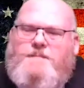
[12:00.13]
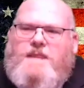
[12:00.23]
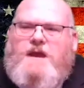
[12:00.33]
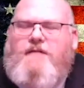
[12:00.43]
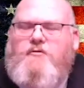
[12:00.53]

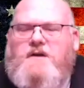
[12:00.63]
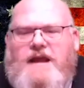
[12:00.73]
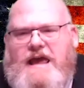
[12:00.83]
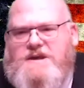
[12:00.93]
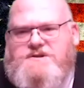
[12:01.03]
government
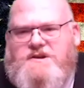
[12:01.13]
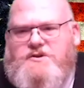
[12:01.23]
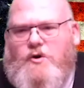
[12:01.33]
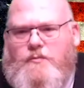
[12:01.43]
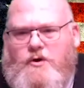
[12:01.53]
has a
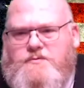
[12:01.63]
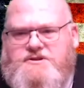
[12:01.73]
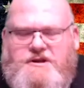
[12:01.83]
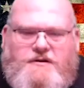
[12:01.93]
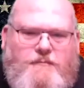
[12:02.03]
dual
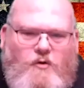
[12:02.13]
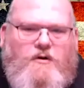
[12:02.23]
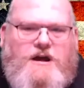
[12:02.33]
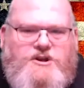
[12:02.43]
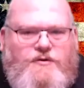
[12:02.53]
purpose here. Number
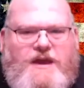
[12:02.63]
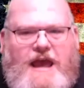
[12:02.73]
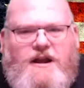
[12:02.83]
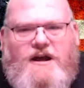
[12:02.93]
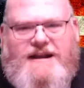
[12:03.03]
one, you
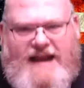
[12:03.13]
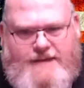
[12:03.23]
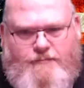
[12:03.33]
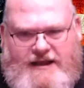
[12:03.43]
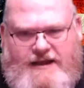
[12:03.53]
cannot
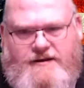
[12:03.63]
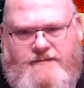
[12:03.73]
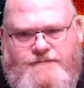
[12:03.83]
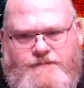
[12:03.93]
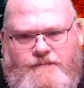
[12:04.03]
enable it.
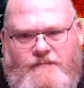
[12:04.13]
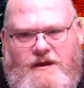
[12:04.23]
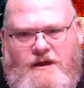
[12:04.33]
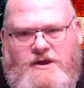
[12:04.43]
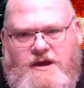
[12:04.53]

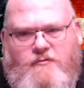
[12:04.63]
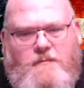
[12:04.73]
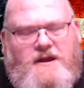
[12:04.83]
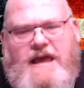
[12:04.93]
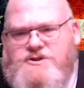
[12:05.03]

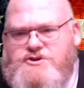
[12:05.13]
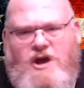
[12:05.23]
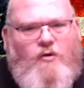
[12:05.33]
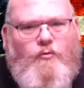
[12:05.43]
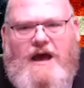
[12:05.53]
Government has
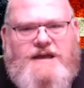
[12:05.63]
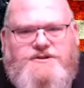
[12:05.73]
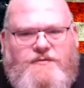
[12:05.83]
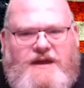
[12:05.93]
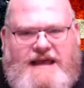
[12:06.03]
no
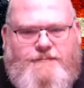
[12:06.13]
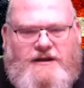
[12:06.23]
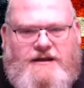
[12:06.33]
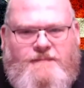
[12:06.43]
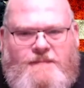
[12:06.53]
right to
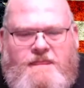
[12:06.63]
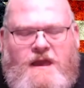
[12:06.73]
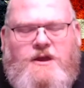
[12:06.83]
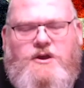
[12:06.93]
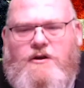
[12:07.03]
enable it.
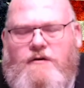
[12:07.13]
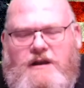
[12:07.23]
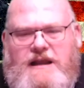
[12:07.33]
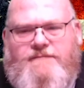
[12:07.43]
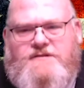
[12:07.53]
The
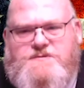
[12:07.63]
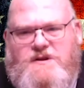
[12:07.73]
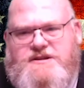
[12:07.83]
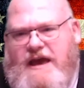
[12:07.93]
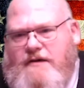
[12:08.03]
left has
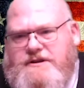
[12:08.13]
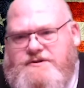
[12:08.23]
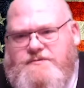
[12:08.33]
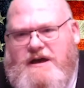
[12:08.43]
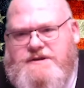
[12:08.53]
been touting
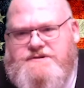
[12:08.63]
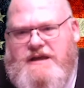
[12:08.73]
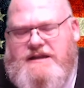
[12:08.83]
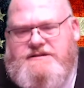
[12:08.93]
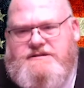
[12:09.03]
to us
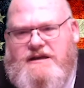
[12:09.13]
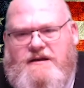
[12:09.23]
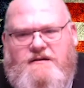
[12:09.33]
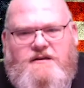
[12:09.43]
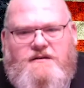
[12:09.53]
that the